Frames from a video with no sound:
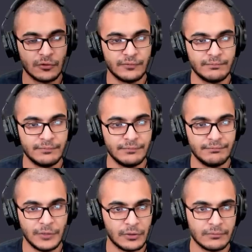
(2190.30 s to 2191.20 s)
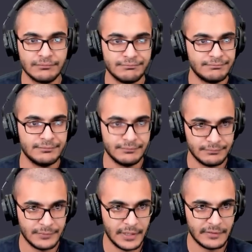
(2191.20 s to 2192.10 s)
of,
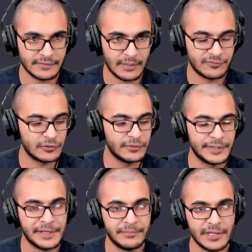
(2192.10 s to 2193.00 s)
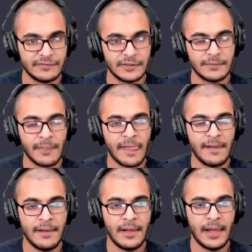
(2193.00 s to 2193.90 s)
it's absolutely amazing.
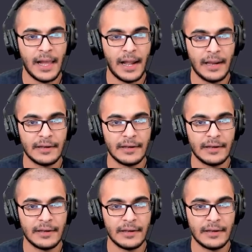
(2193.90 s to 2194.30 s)
And